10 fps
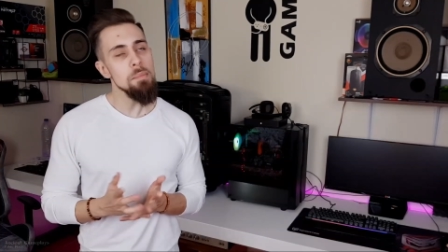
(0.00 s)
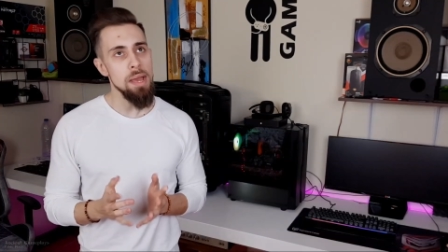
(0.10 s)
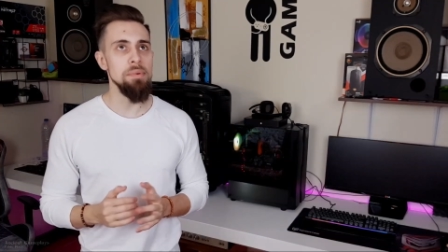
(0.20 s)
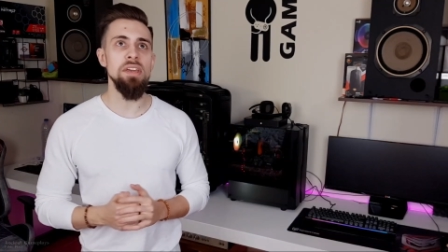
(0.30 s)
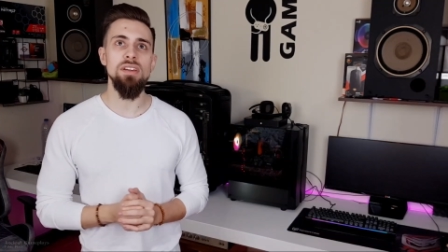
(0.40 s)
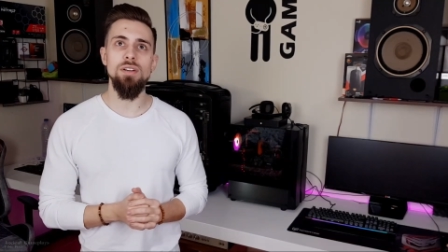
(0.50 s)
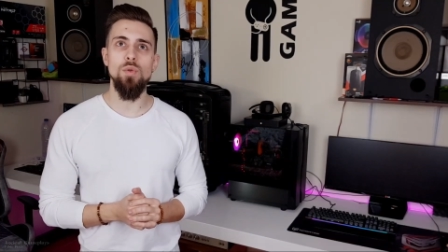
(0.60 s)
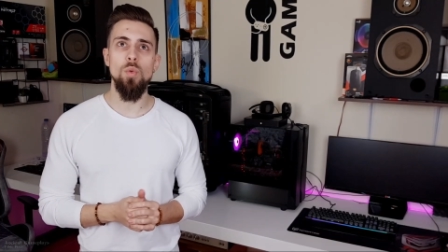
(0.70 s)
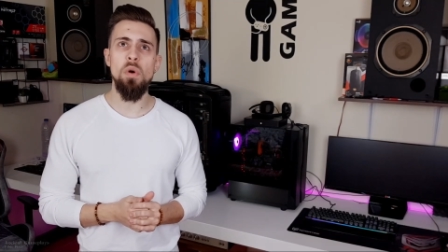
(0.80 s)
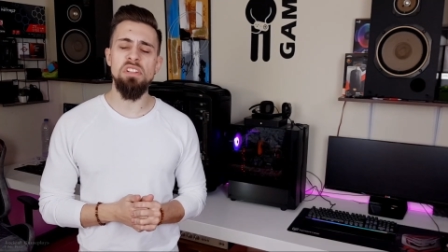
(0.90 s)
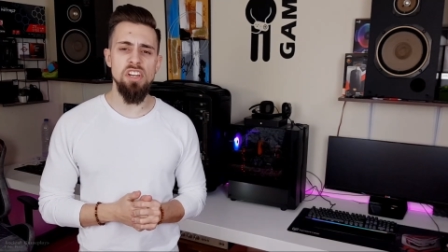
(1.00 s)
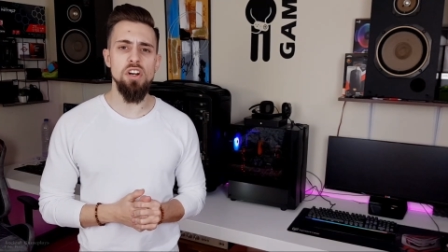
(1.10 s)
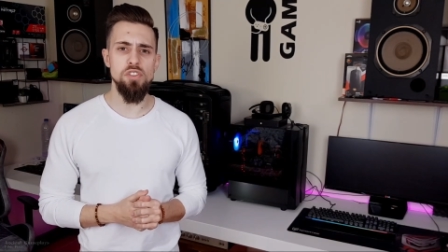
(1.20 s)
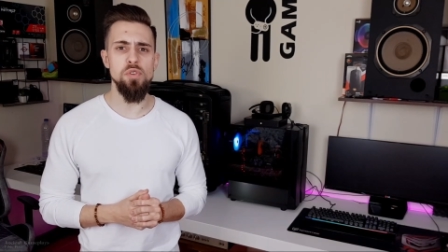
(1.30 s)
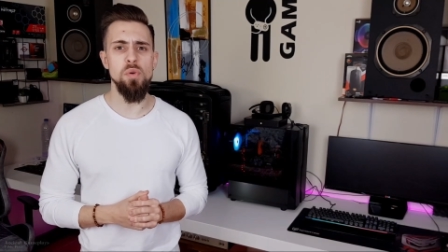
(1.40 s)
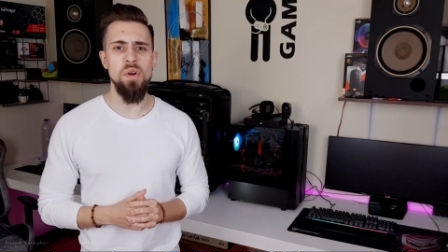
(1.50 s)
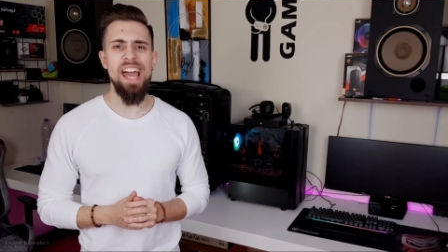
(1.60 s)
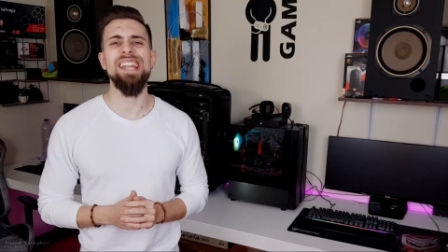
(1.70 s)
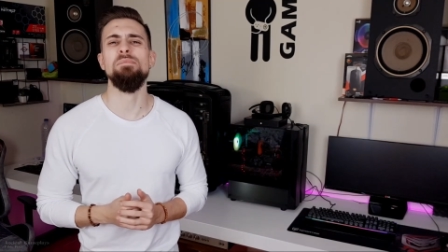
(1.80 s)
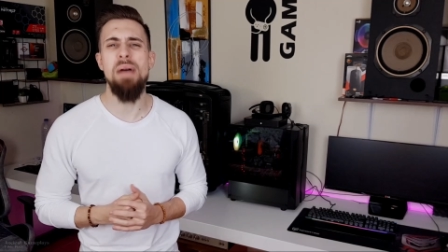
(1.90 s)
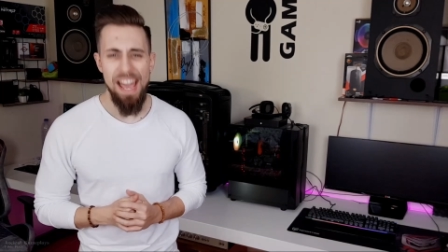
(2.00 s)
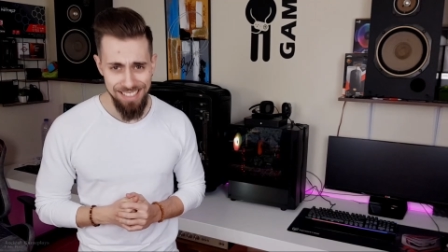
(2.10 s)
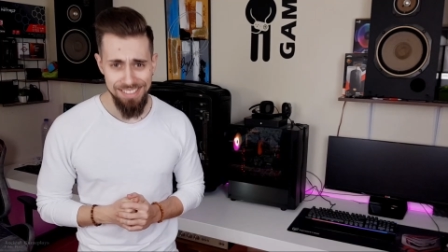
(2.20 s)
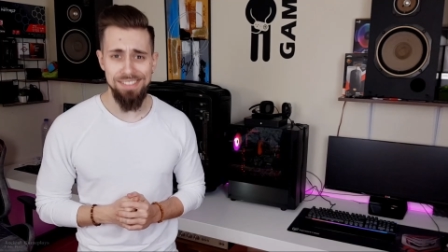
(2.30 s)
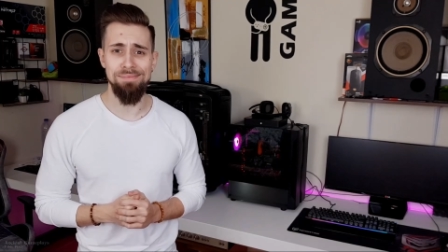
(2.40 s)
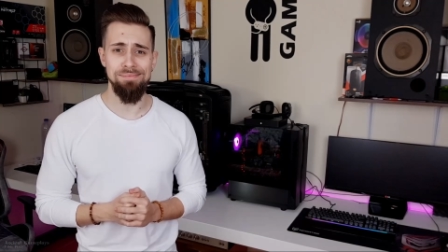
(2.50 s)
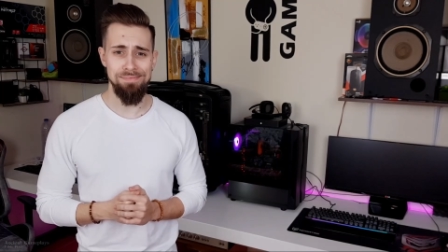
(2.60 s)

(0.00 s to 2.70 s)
Maybe one day or two at max.